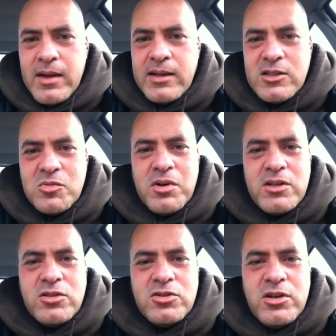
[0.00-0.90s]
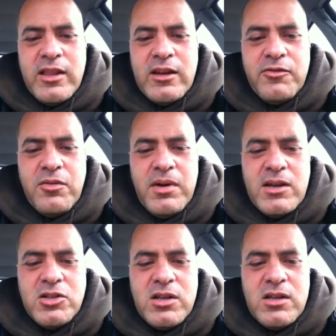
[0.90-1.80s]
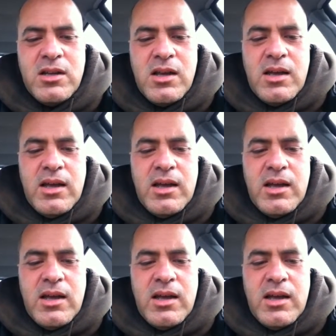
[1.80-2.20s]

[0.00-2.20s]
I just wanted to share that information,